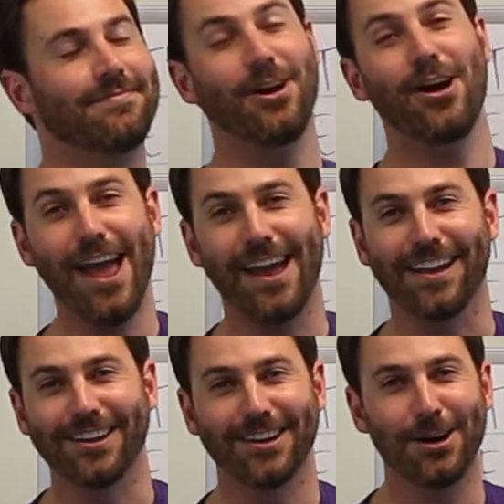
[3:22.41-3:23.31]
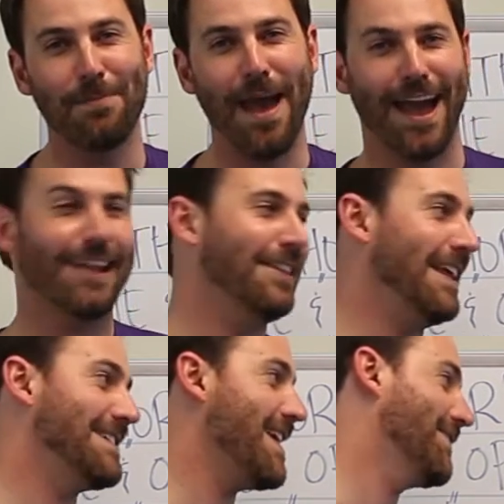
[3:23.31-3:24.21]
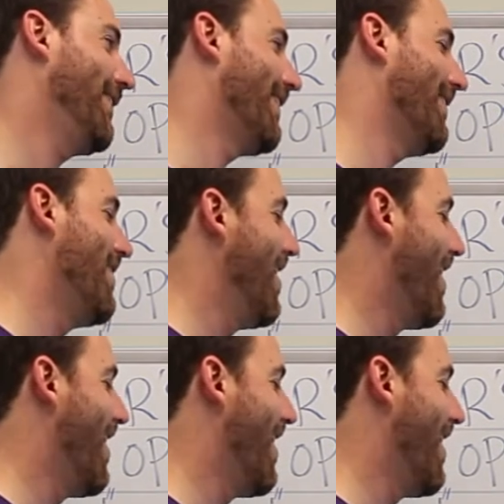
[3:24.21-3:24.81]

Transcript: Okay, you're back. That's excellent.